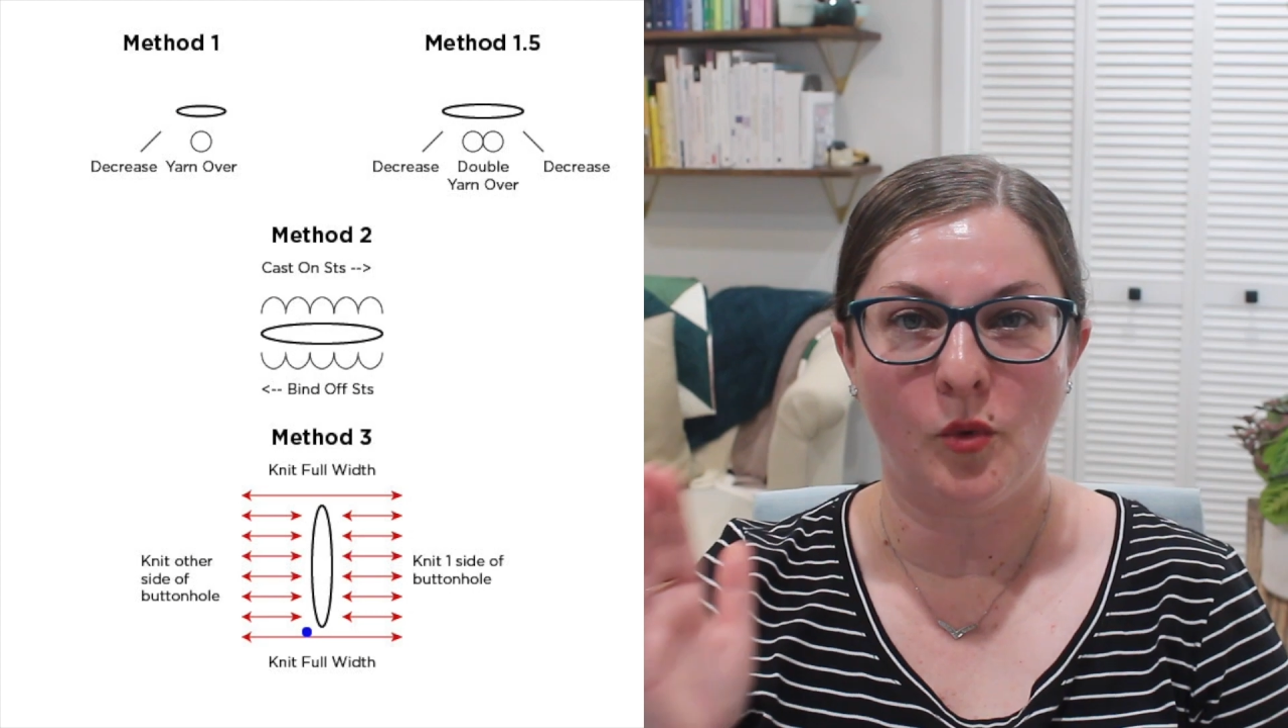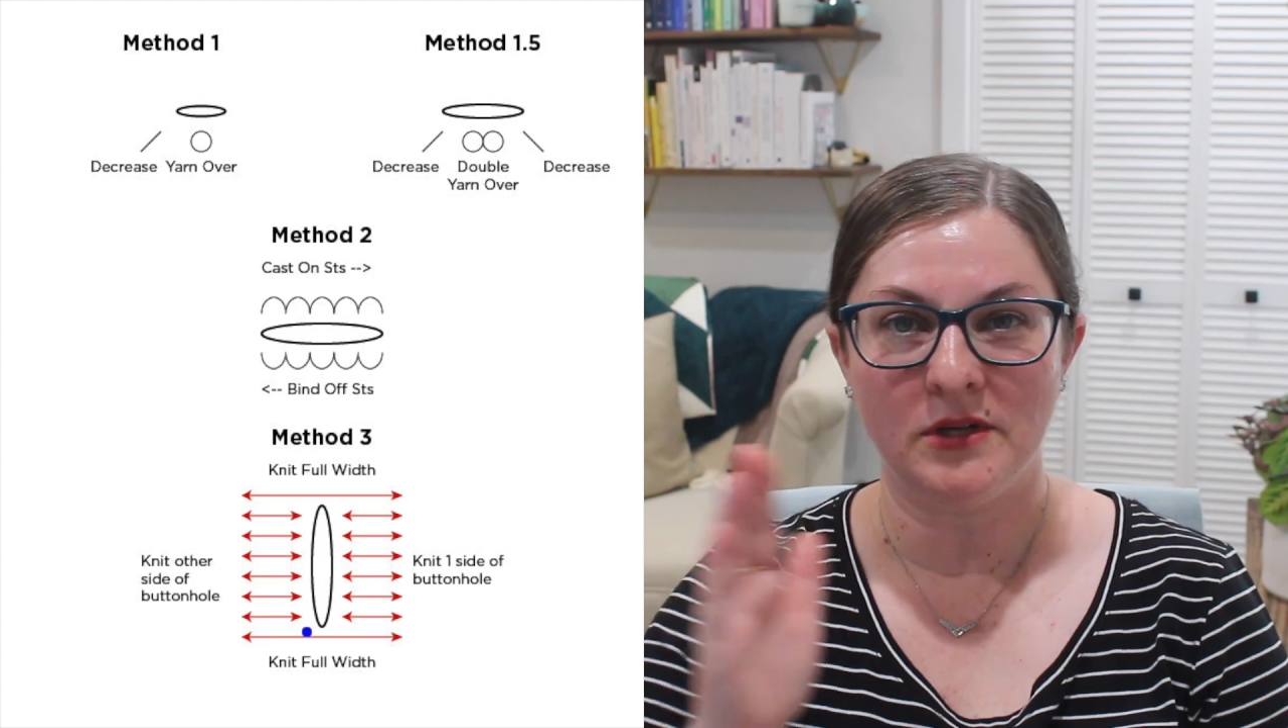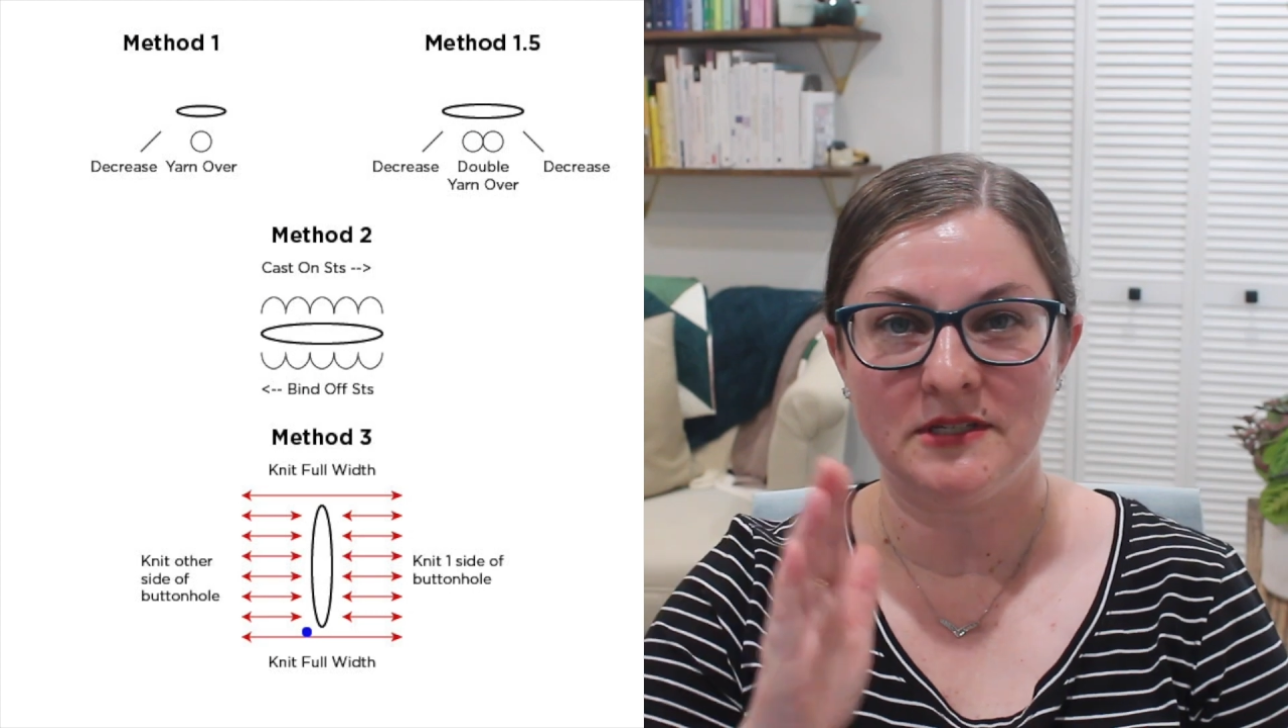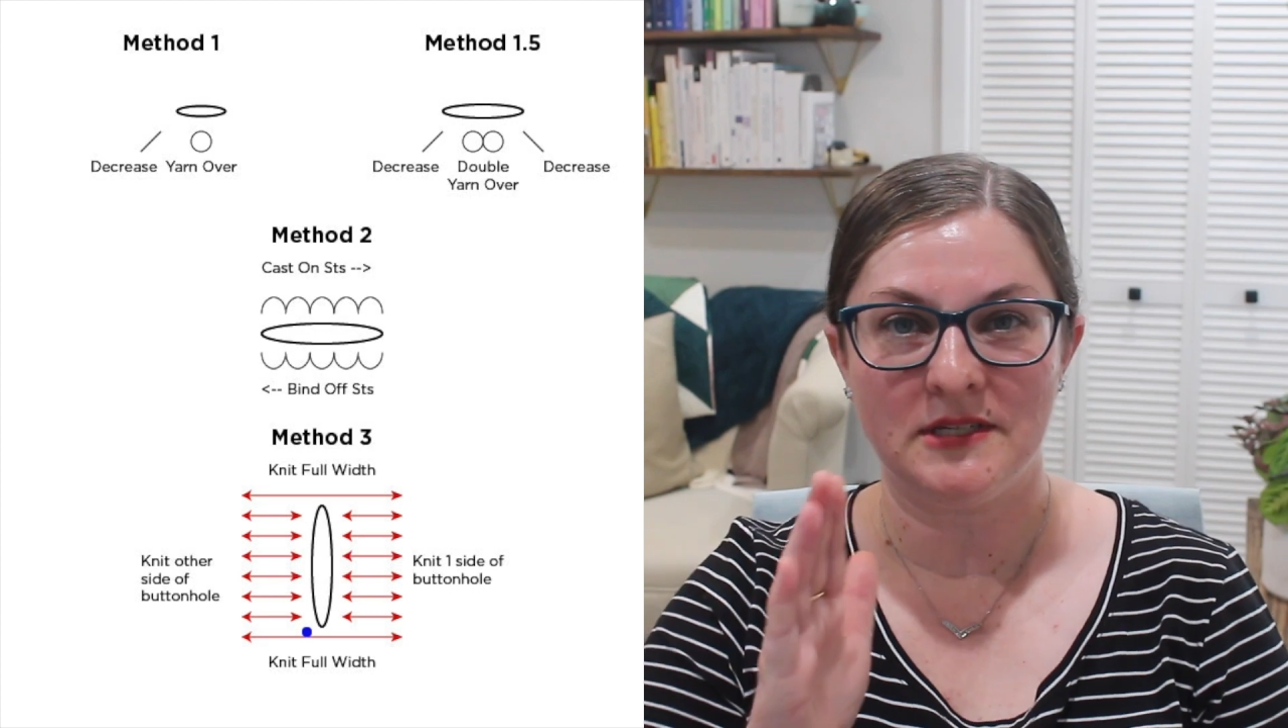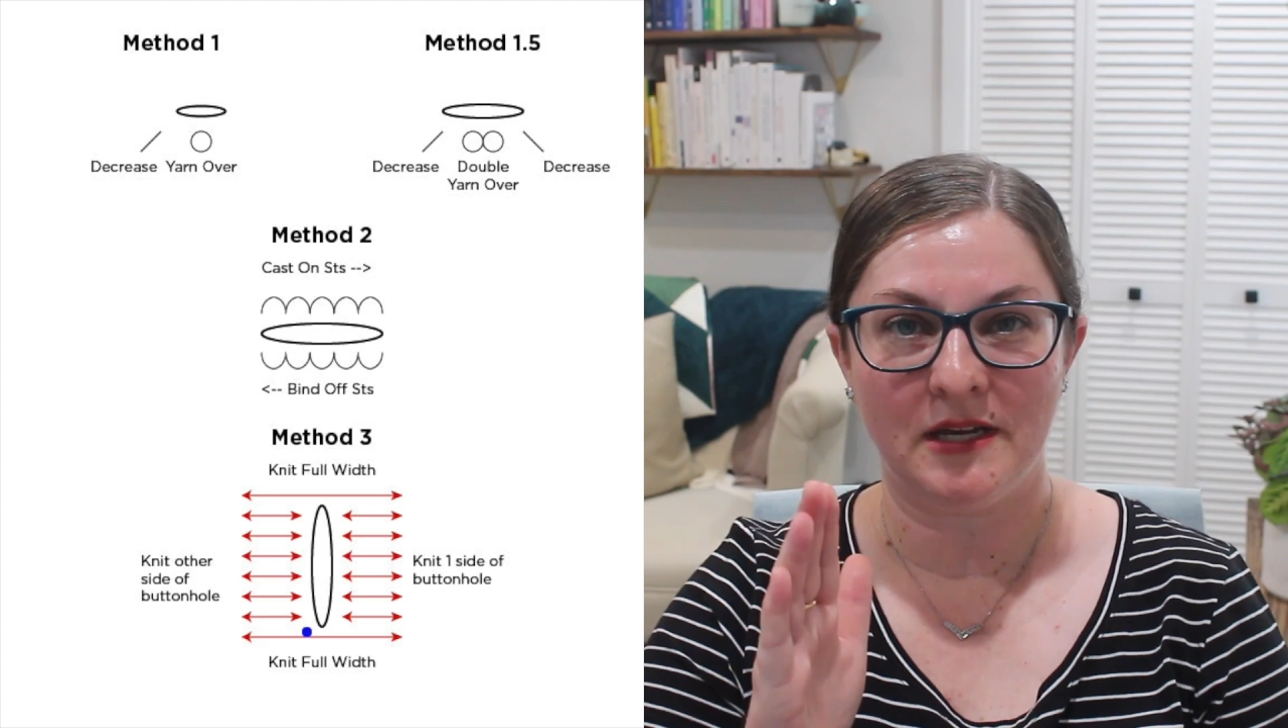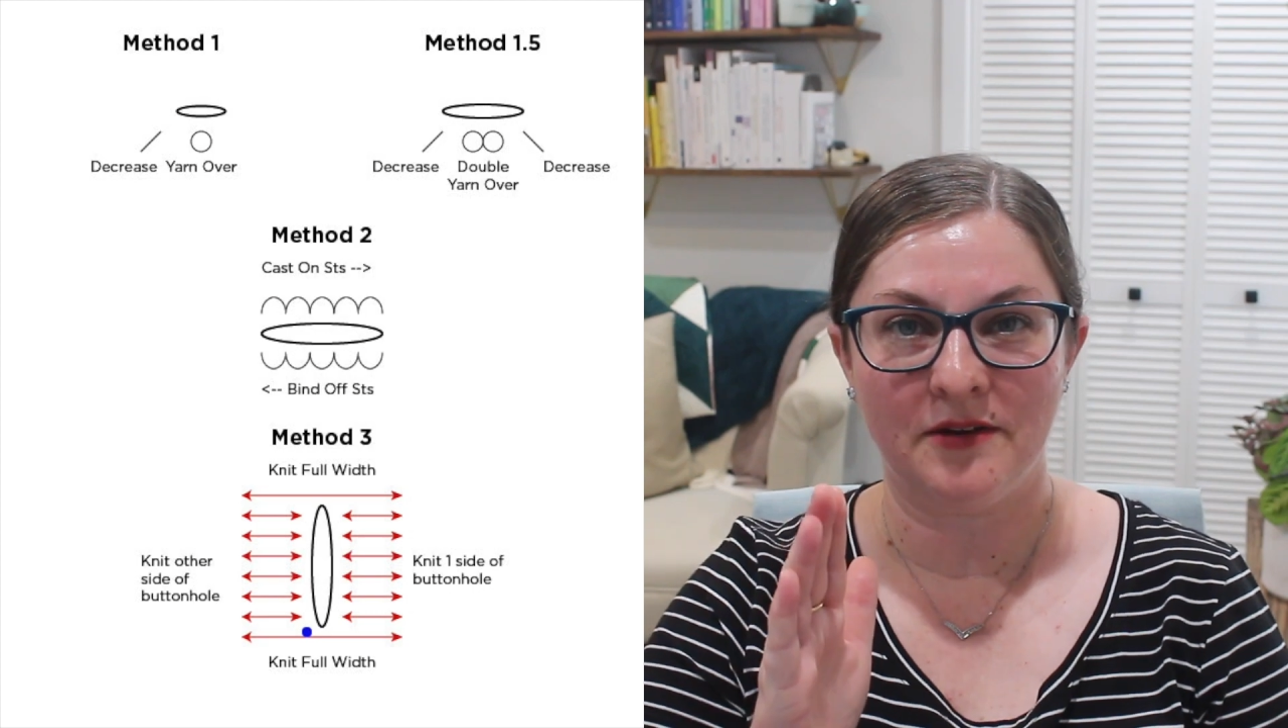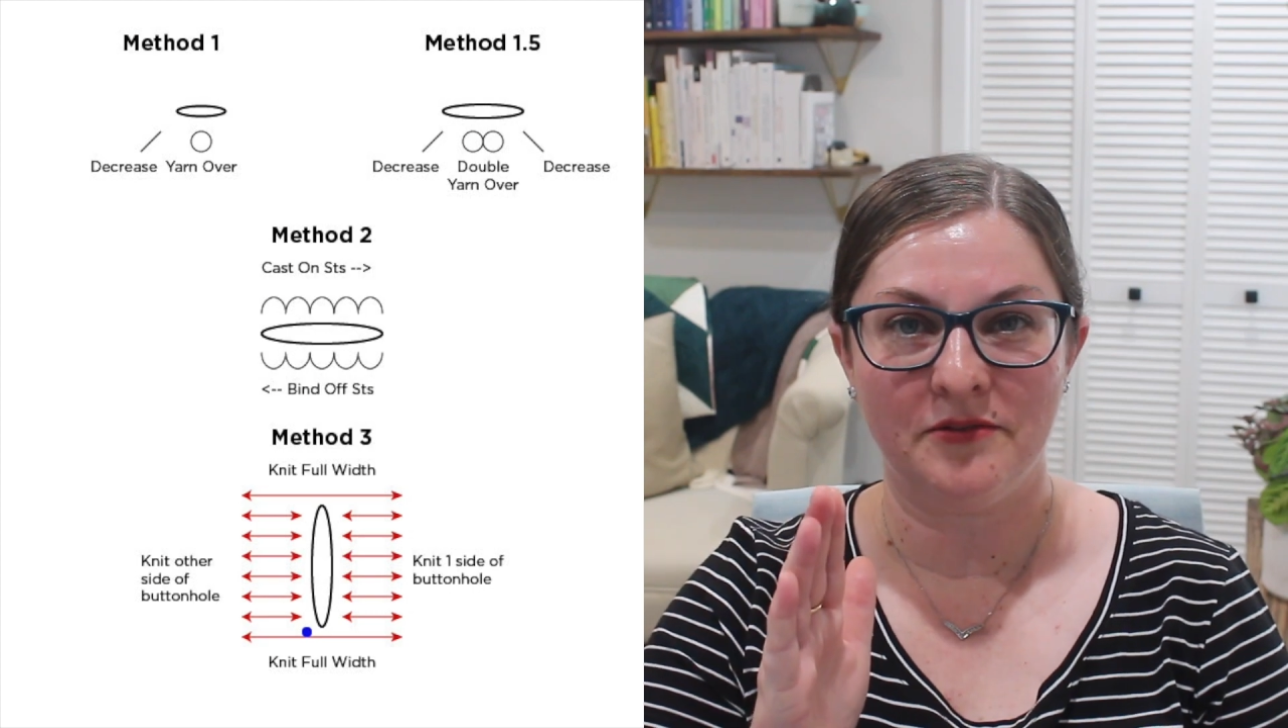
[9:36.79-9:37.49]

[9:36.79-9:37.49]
one side